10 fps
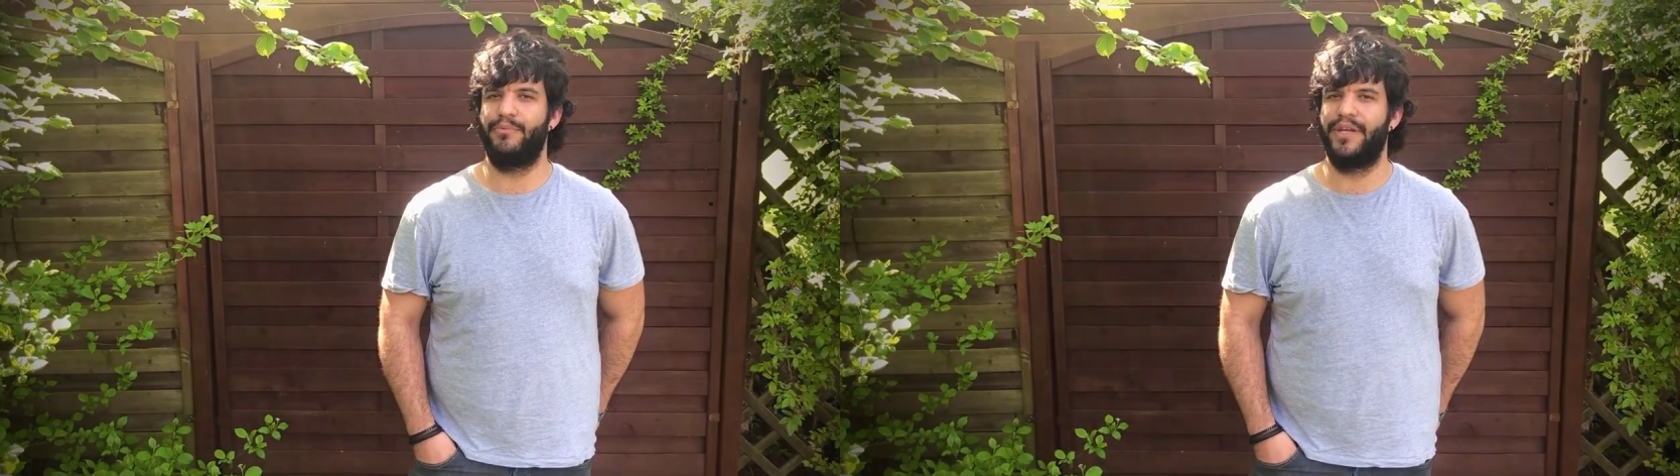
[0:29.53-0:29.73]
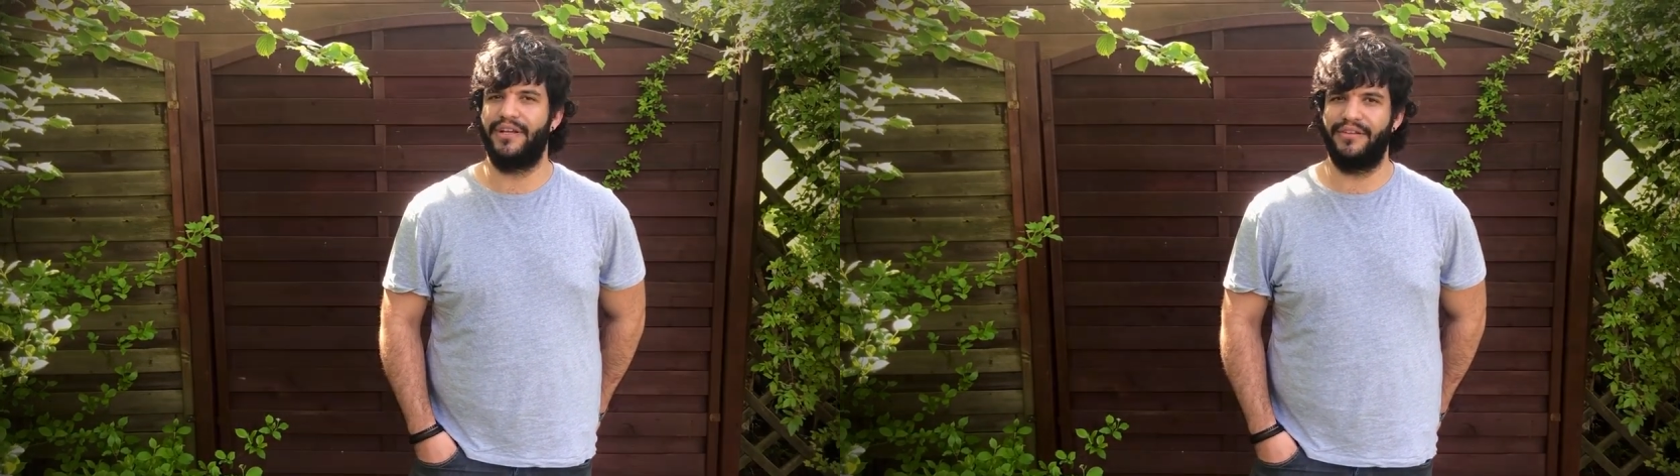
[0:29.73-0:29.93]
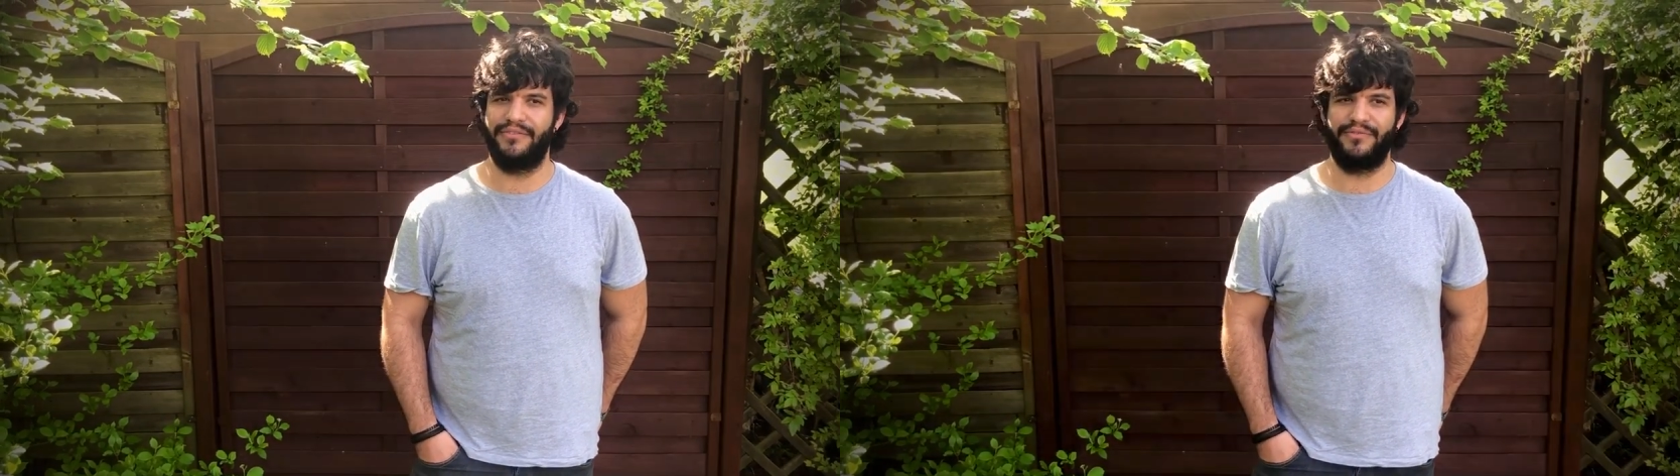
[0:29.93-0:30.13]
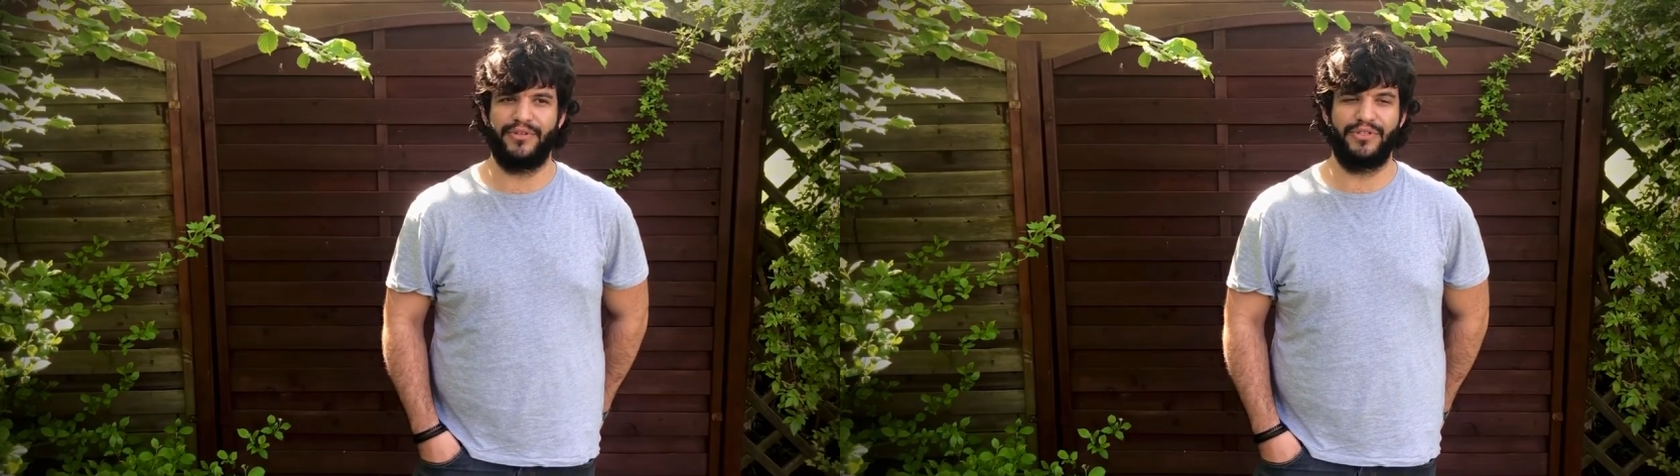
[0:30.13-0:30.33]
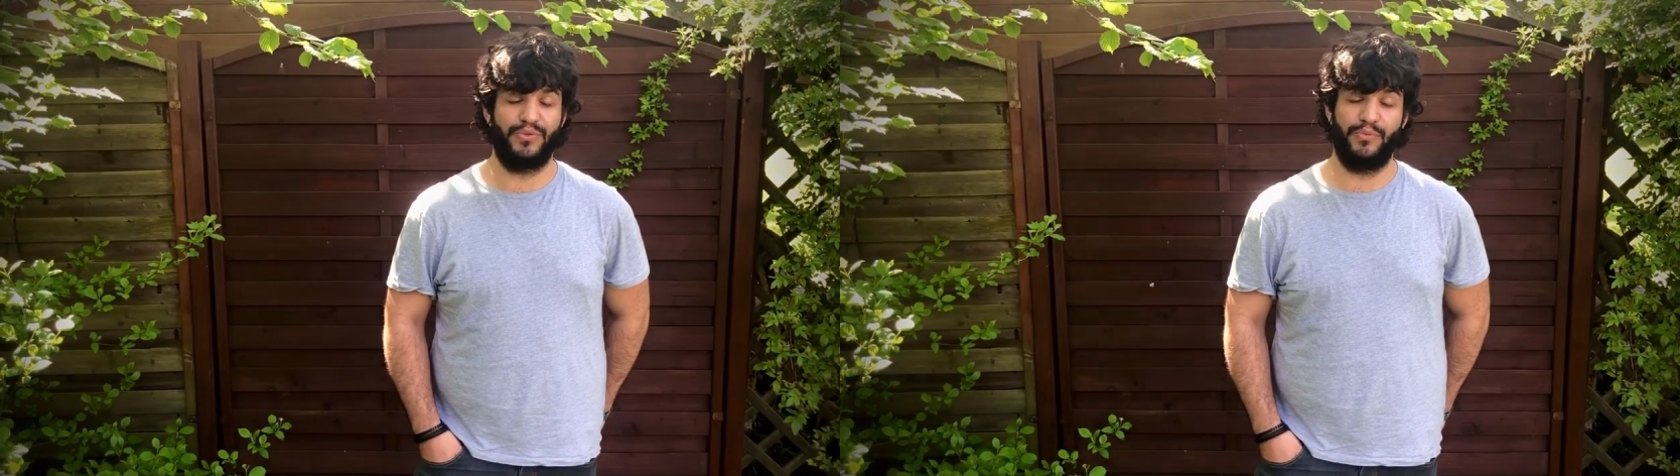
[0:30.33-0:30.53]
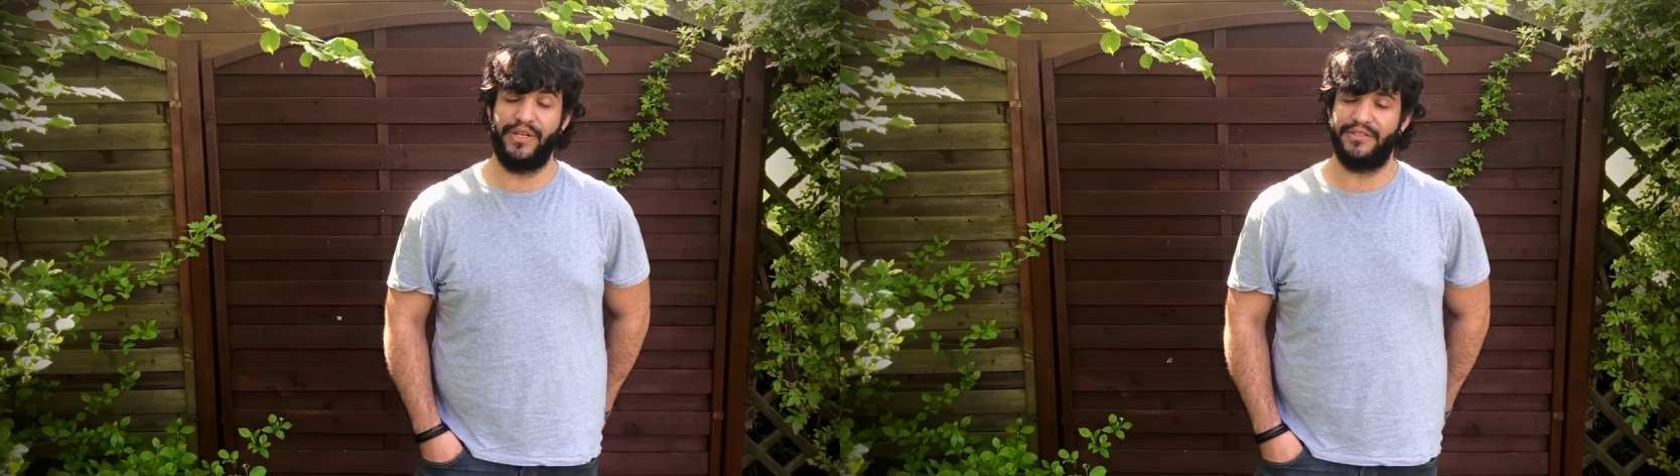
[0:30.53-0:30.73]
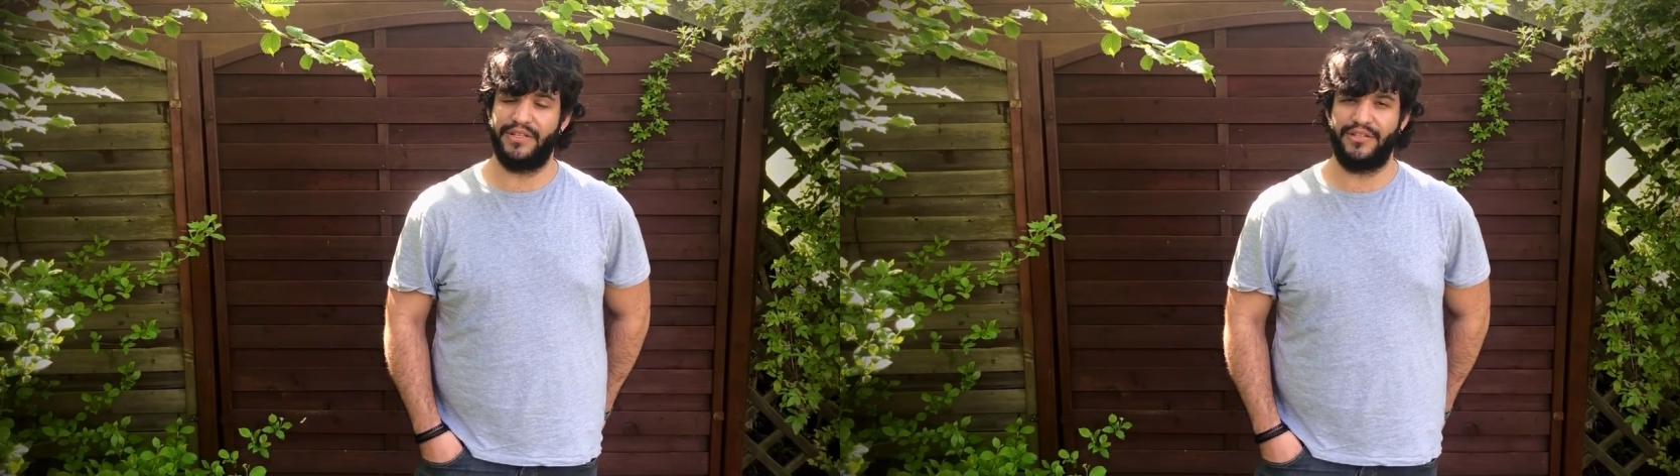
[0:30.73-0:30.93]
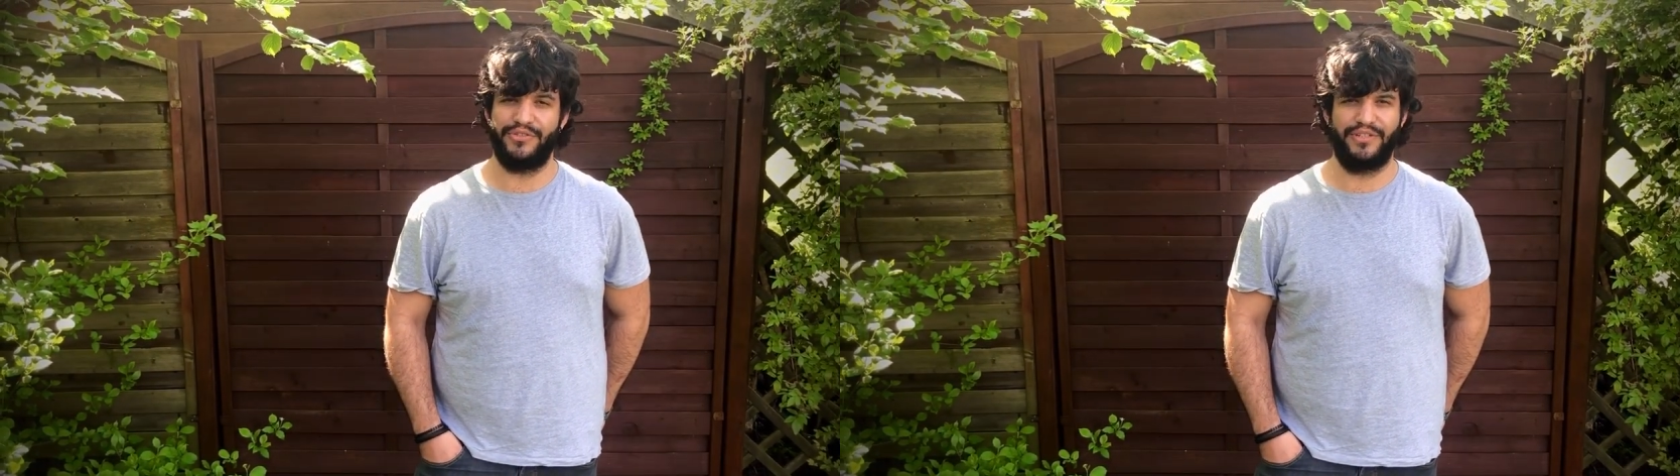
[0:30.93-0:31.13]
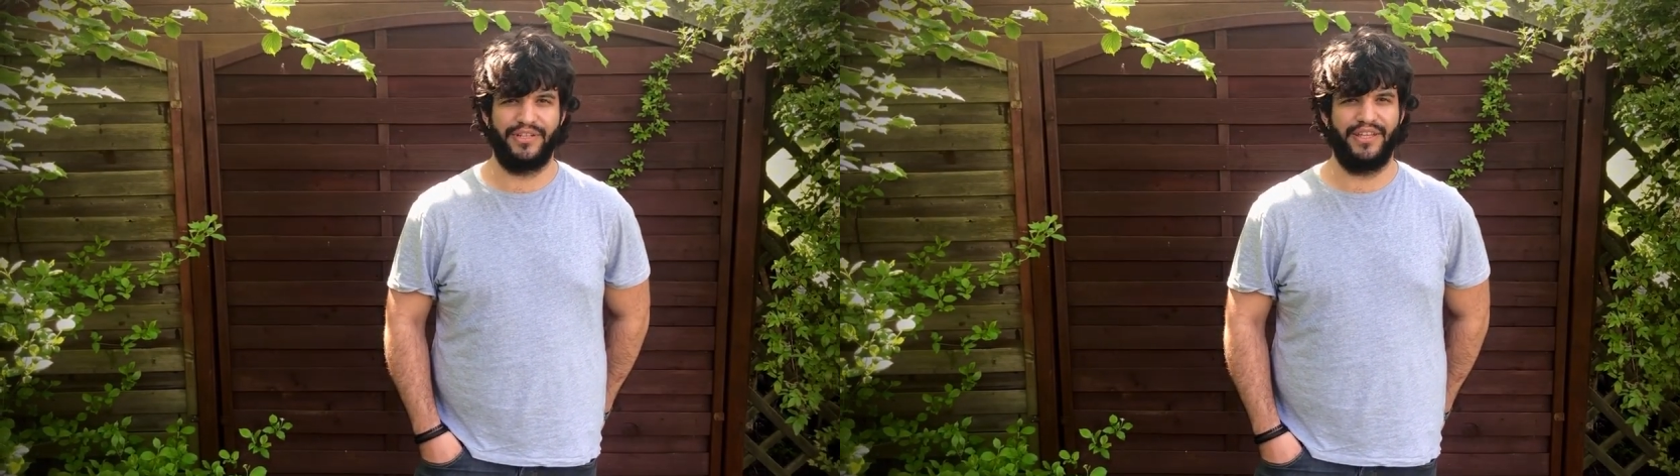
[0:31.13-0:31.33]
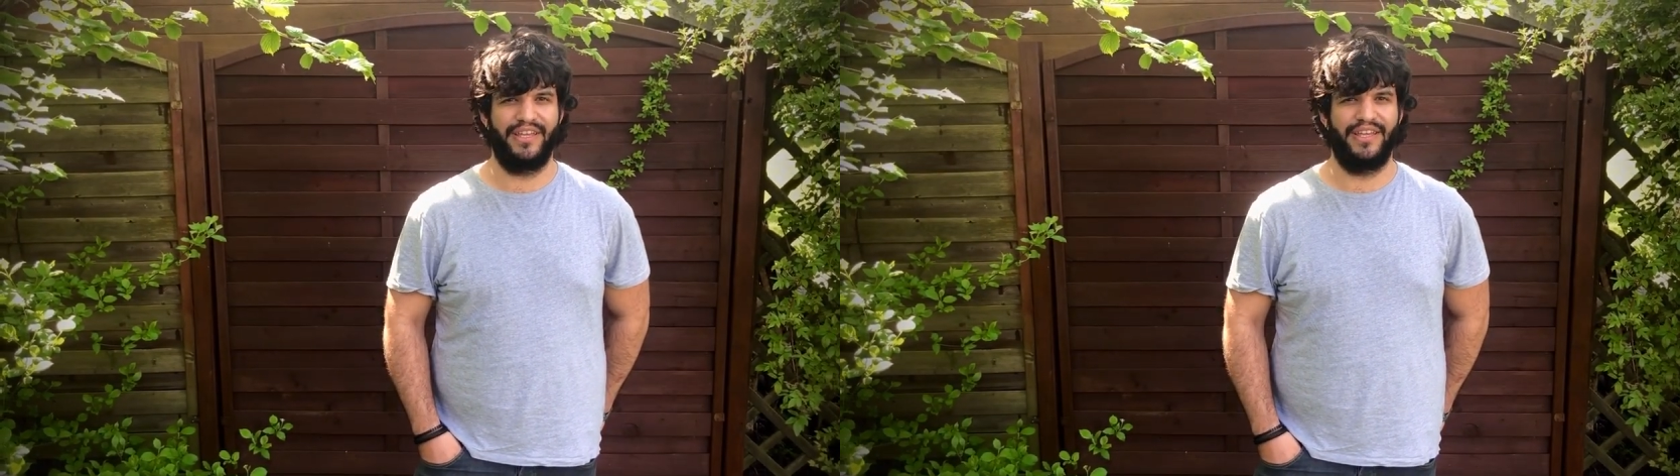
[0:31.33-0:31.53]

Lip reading: week for 2 weeks actually,